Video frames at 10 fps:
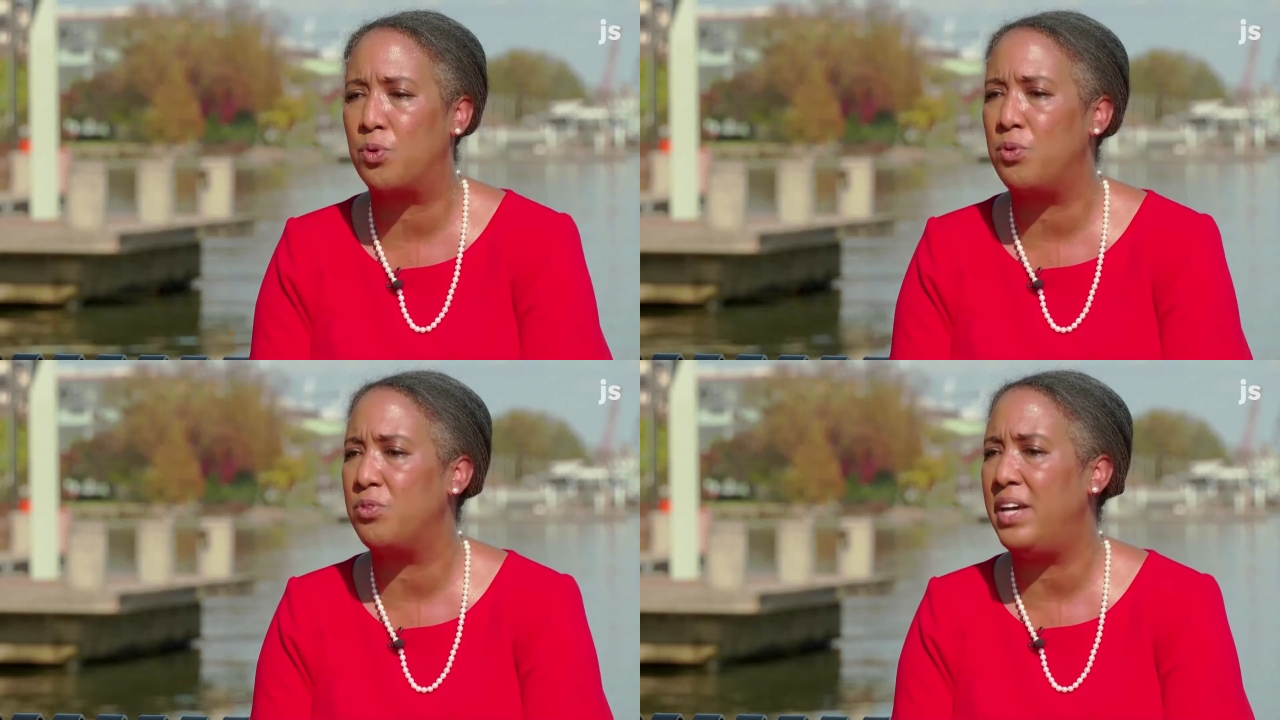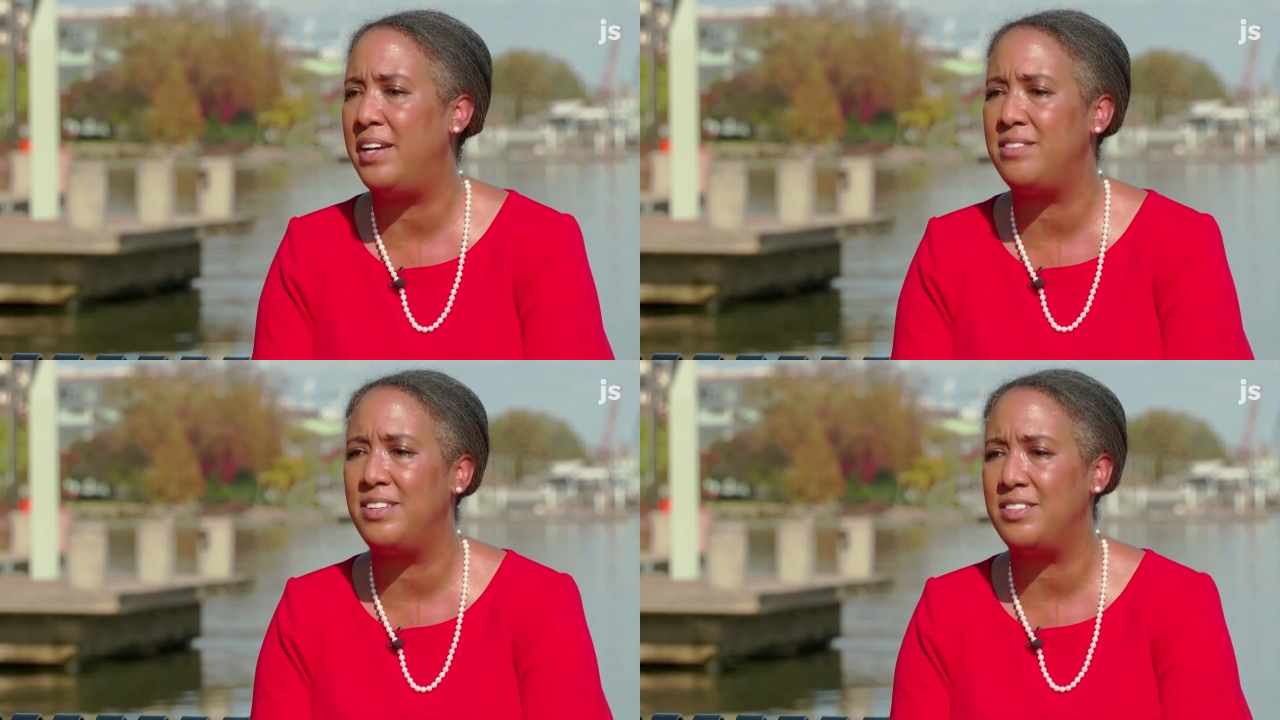role
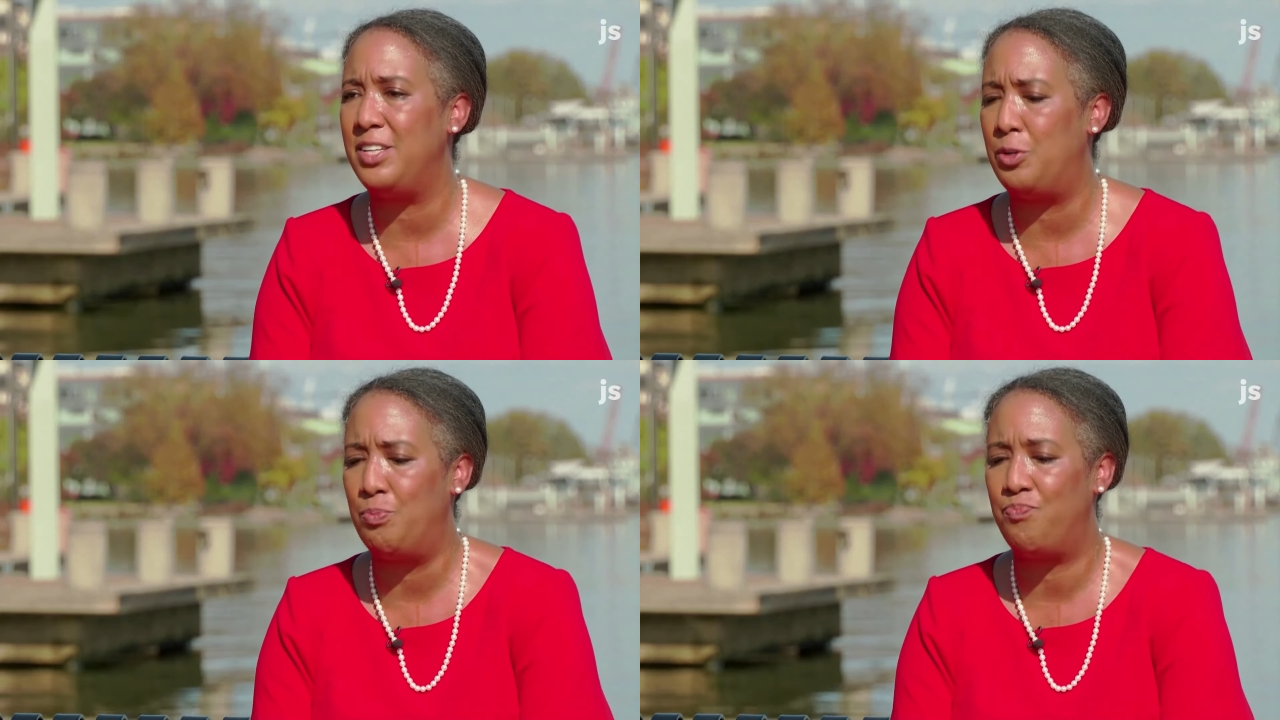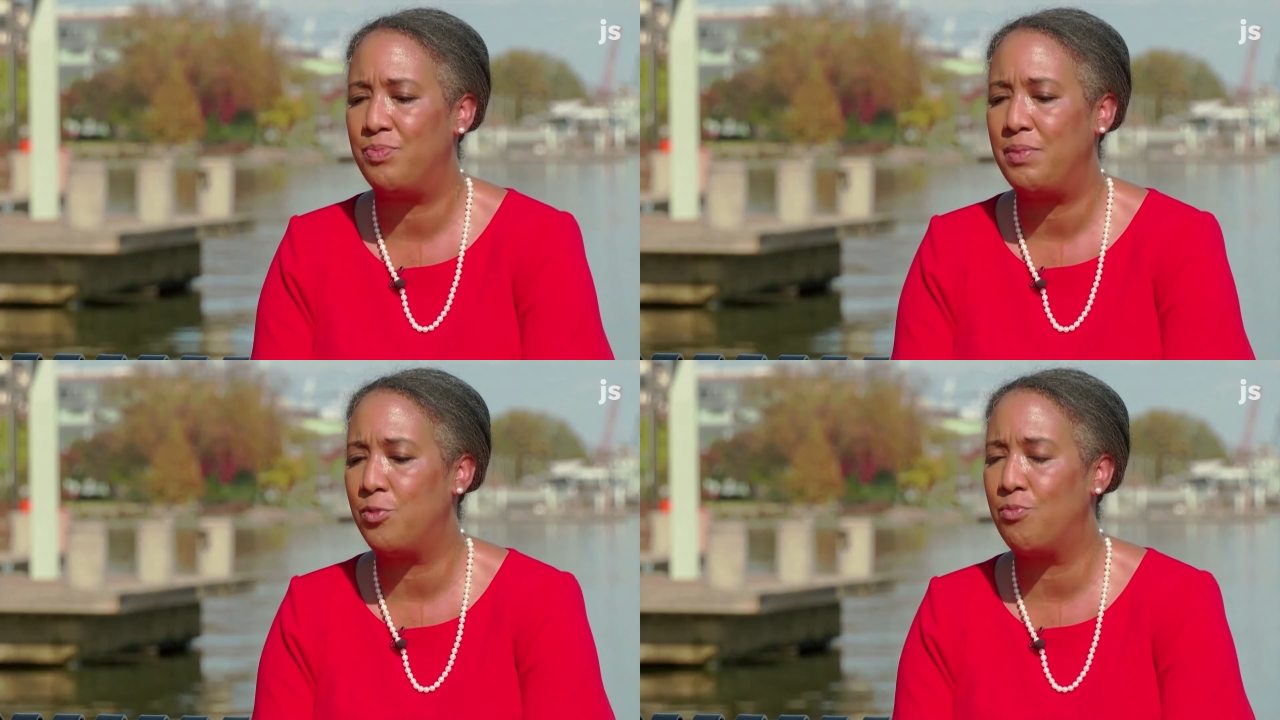that,
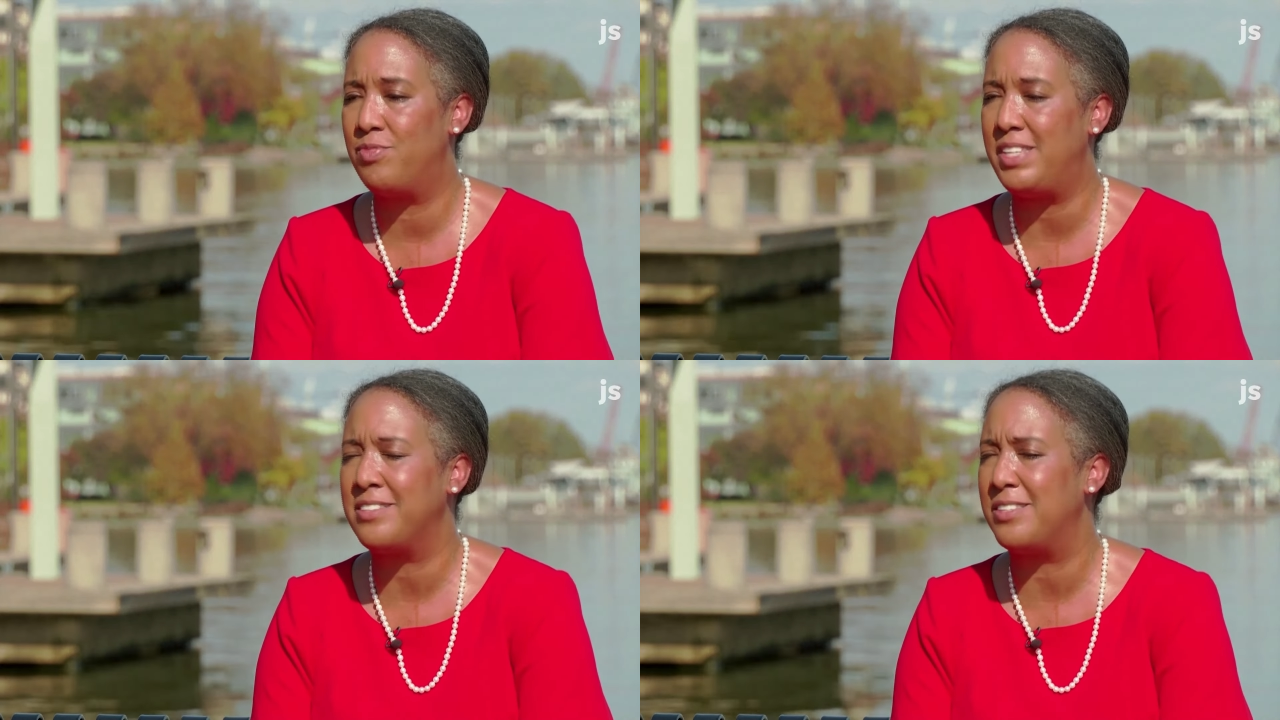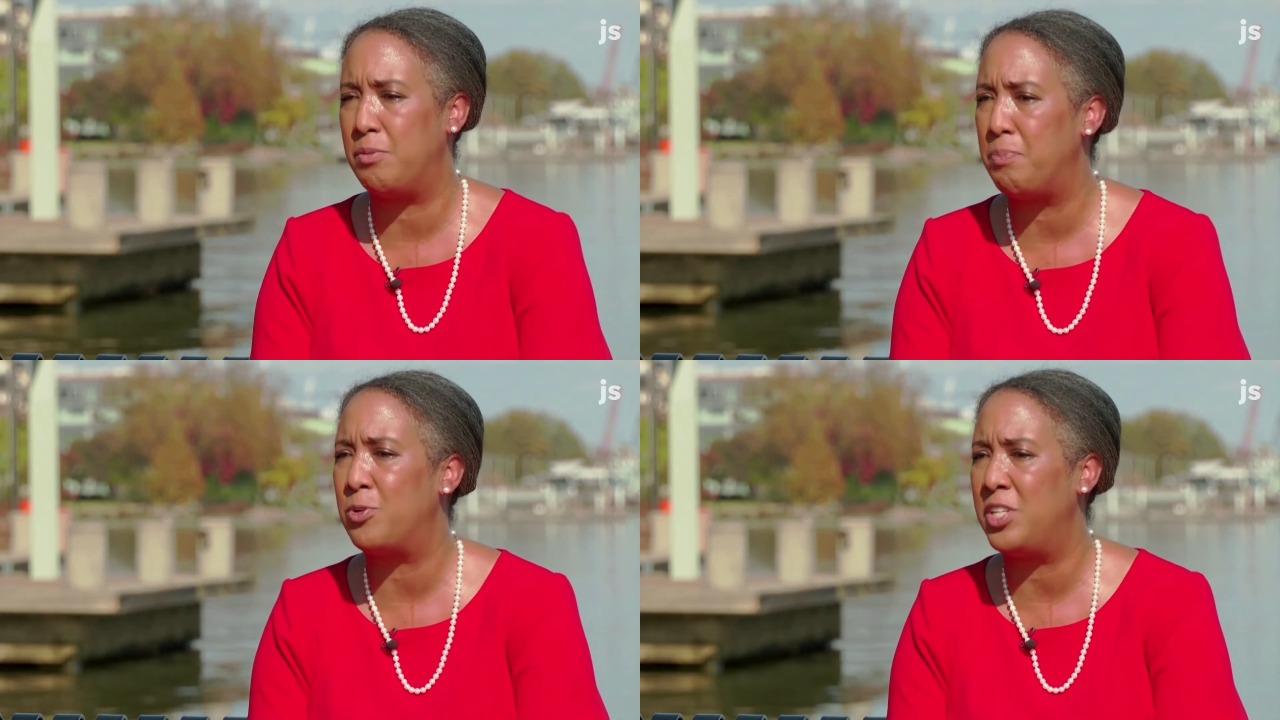sexism
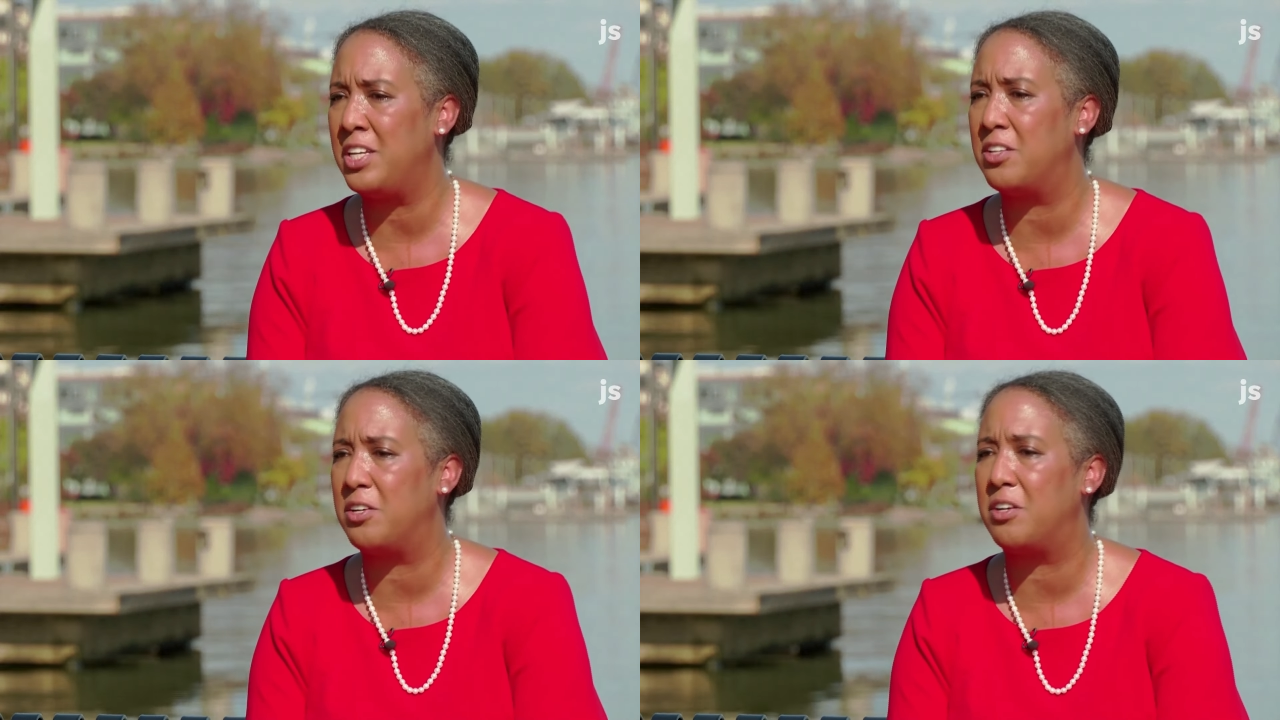in particular,